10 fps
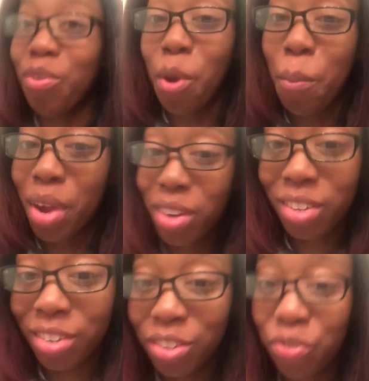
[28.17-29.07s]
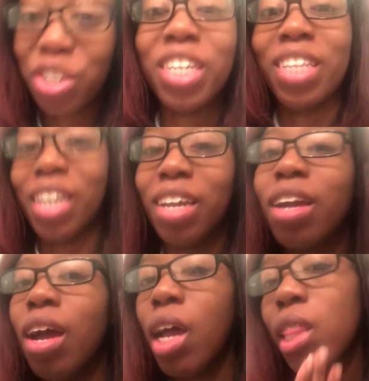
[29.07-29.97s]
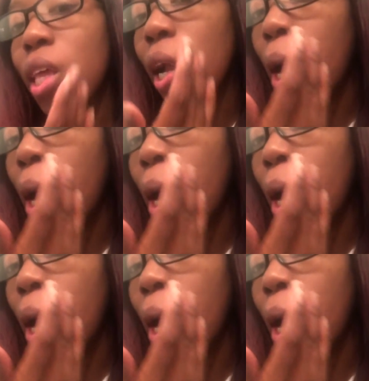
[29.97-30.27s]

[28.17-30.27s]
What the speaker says: They're embarrassing as freak. Like, they